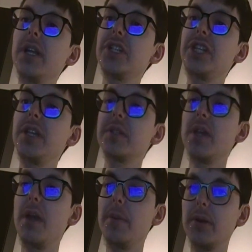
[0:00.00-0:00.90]
and she is
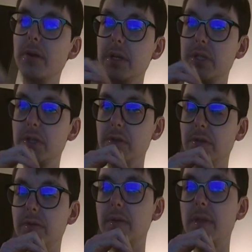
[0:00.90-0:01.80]
a hypocrite
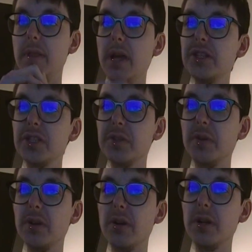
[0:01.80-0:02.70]
too. Not just in
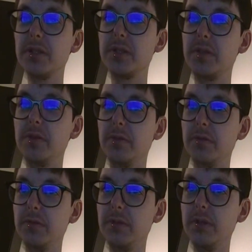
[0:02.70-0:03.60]
regards
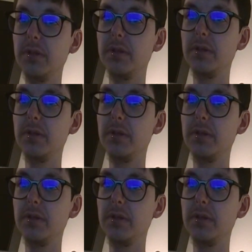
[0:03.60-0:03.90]
to